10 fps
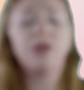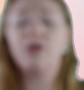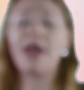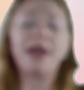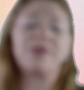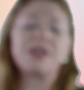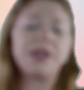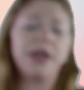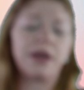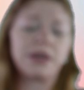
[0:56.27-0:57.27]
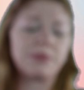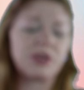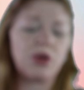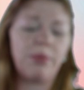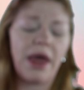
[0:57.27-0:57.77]
You can't even see it because I'm
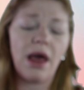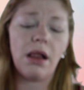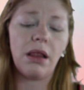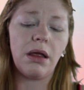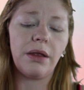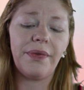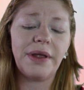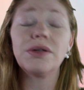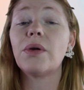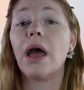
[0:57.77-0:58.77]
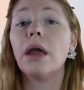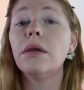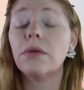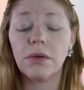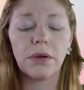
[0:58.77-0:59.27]
so pale. That's okay.
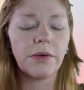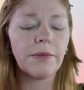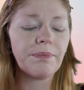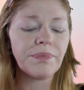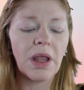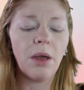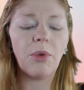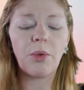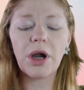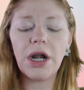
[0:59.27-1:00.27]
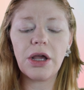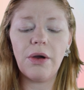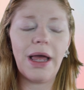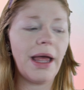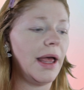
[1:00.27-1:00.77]
But we're gonna go
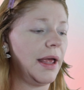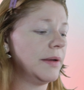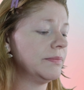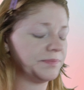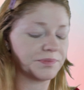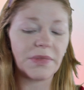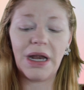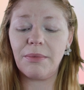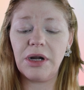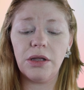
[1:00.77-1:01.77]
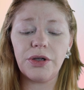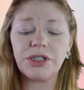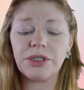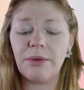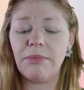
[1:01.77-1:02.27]
ahead and I'm gonna look
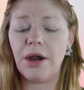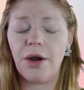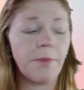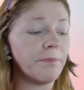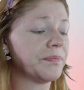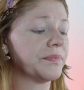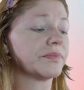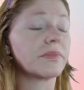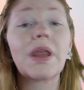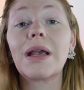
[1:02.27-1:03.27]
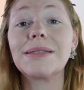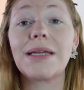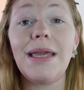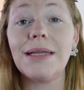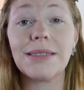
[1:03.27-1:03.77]
into my mirror because I
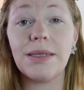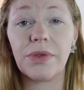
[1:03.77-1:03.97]
can't see